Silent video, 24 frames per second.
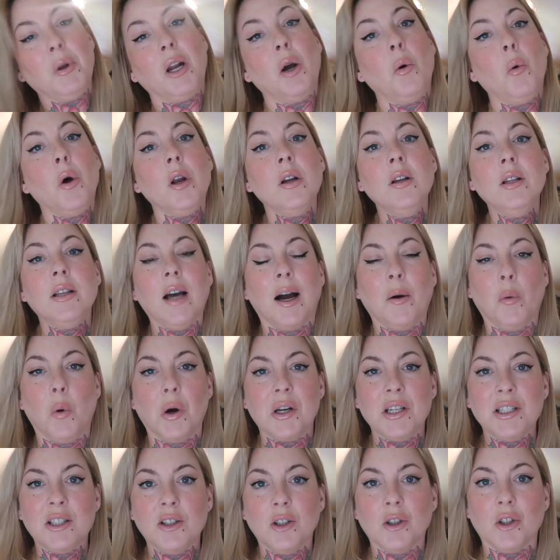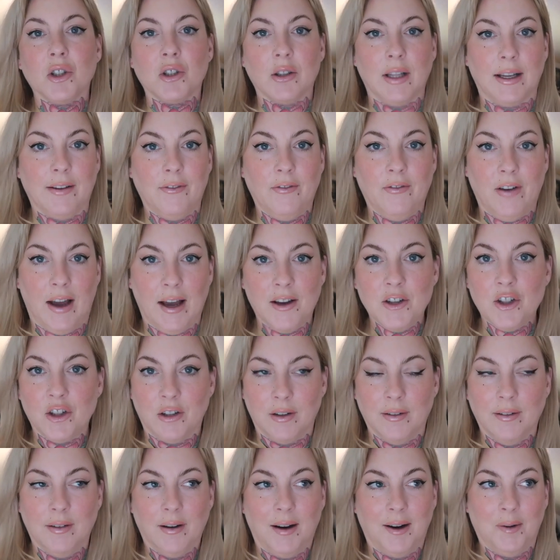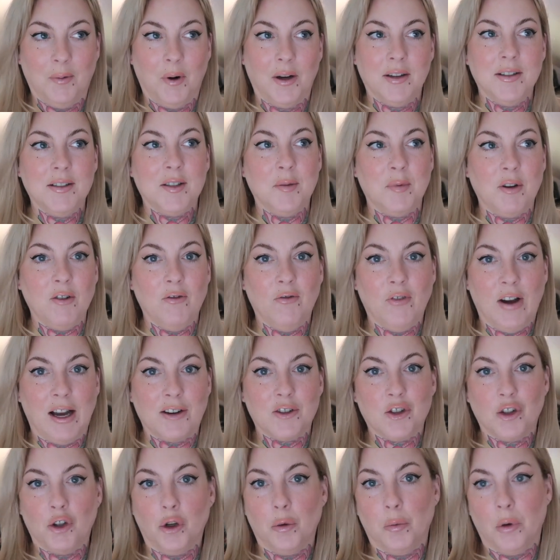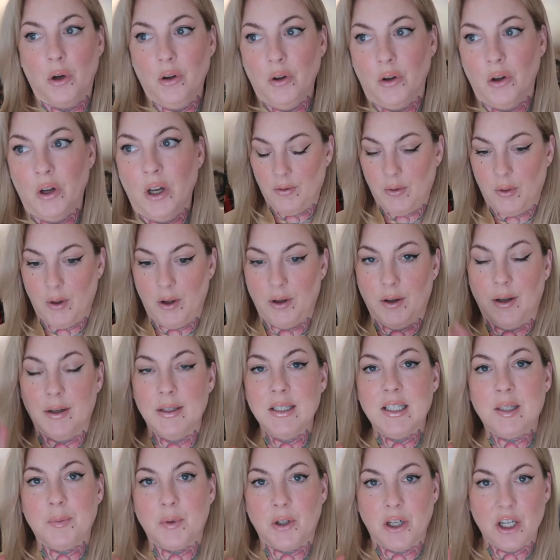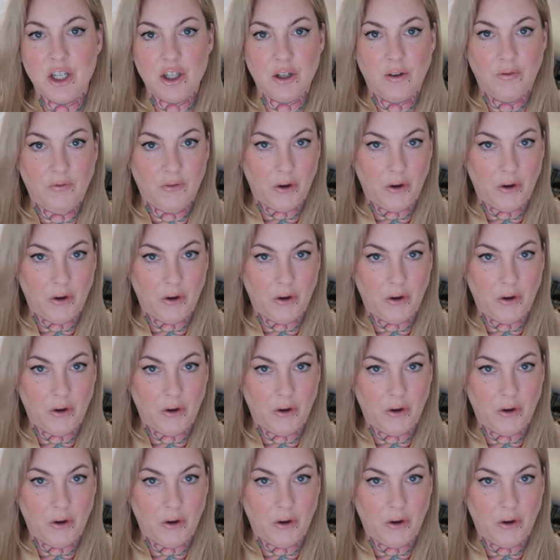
but I want it to look like fashion. I want it to be fashionable. The inspiration